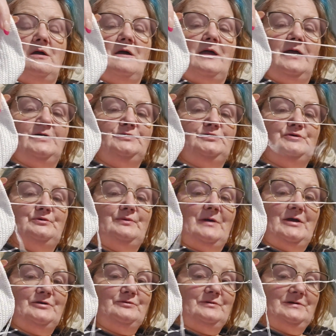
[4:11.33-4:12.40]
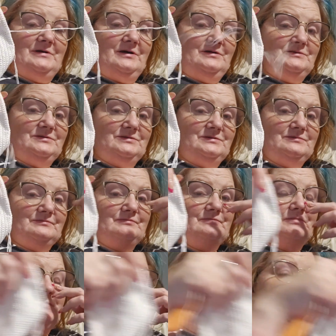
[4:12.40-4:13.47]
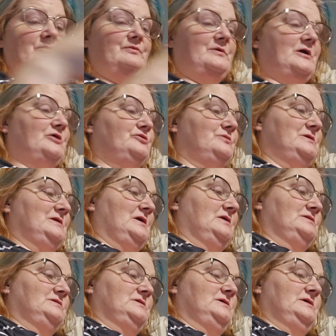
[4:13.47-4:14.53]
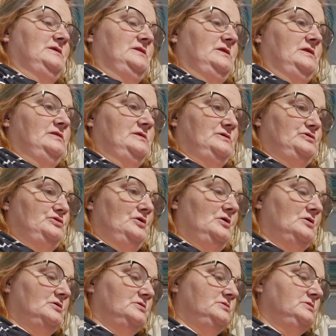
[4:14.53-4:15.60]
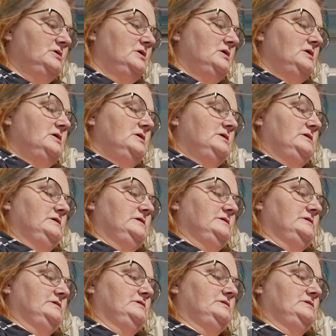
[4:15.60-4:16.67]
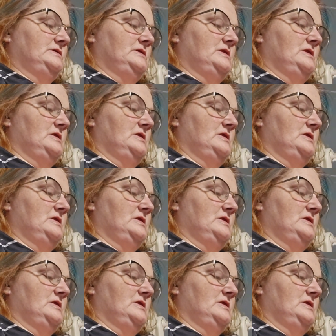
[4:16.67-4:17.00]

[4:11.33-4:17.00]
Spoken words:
I had 2 factory knots. And the factory knots in this yarn is